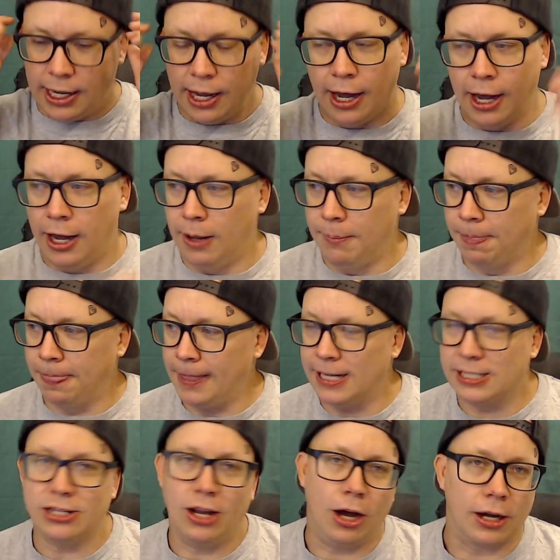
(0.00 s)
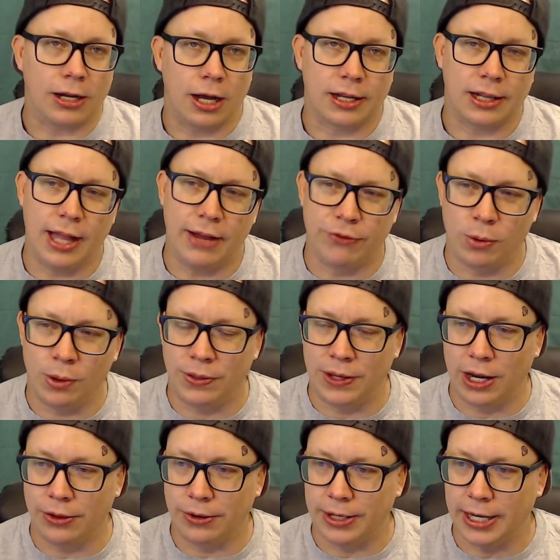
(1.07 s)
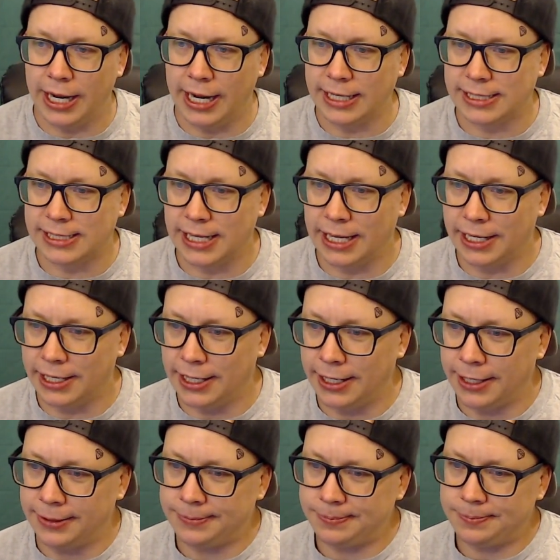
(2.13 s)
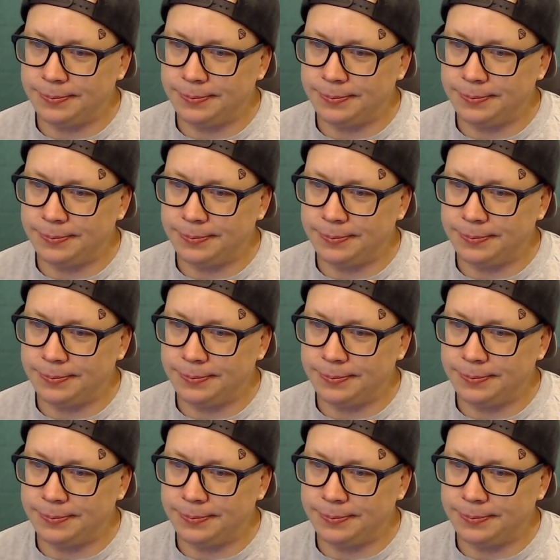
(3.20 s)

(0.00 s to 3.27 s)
I saw a clever one the other day. It said,